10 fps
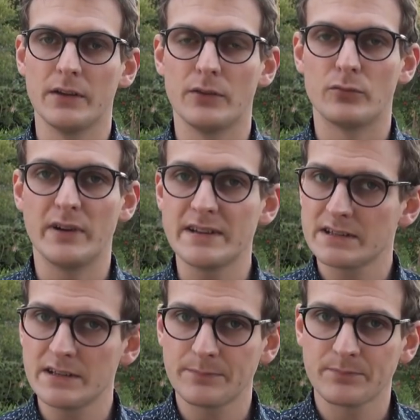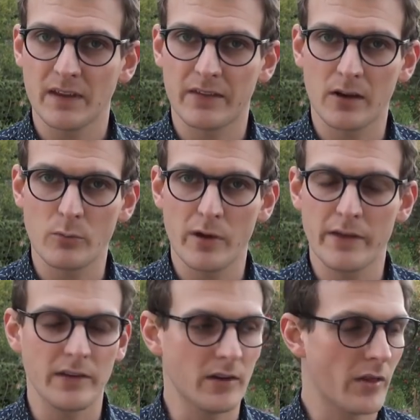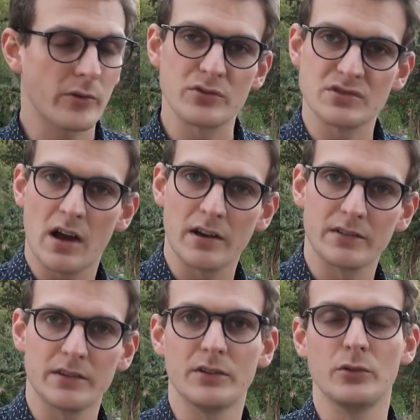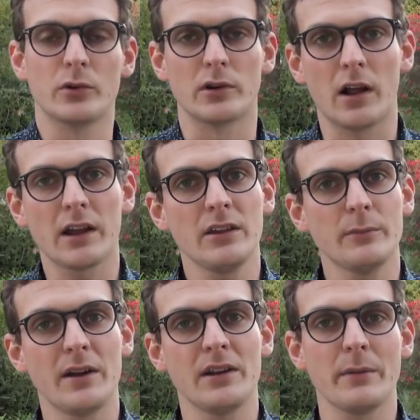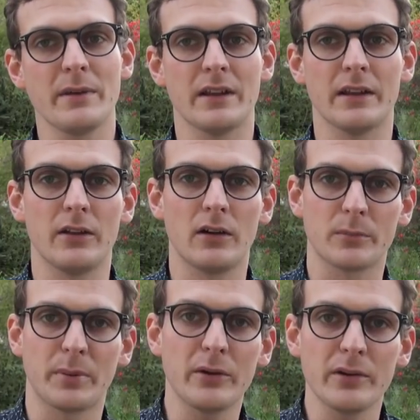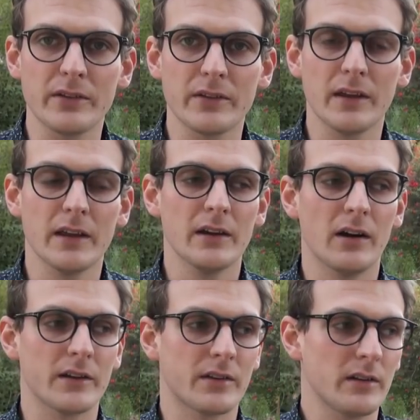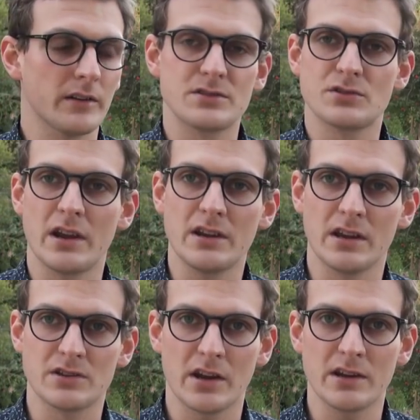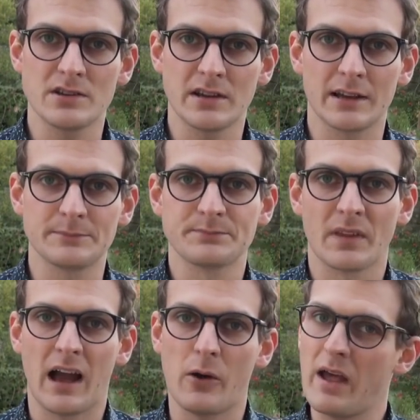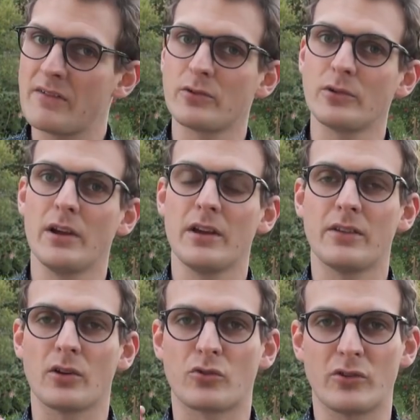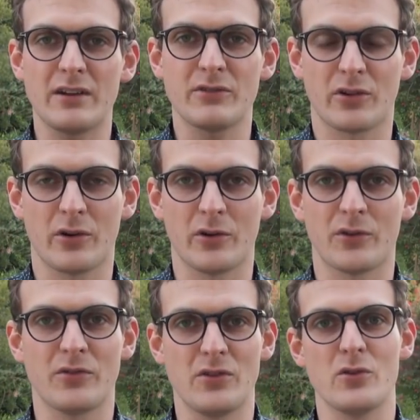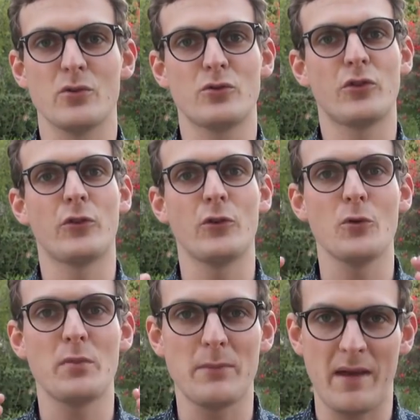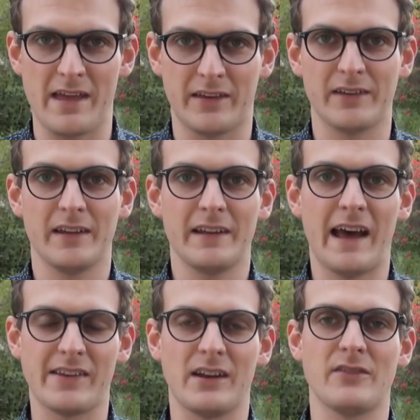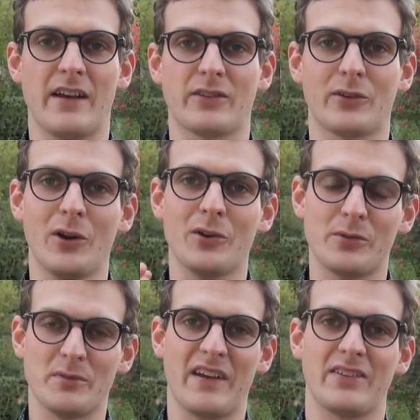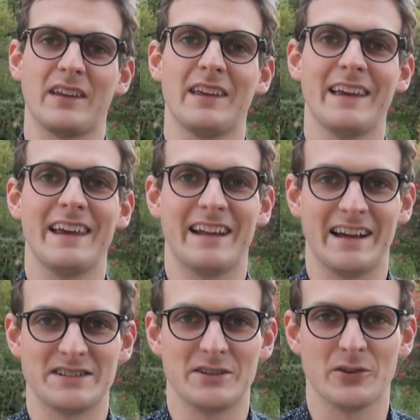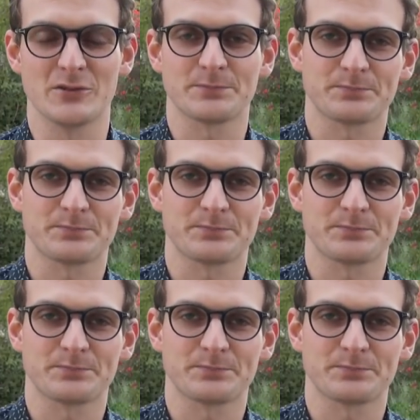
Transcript: risky in some ways, in others not. You are locking your money up in a longer period until it's exchanged again. However, there are great returns for you to be made as an investor from investing in ICOs.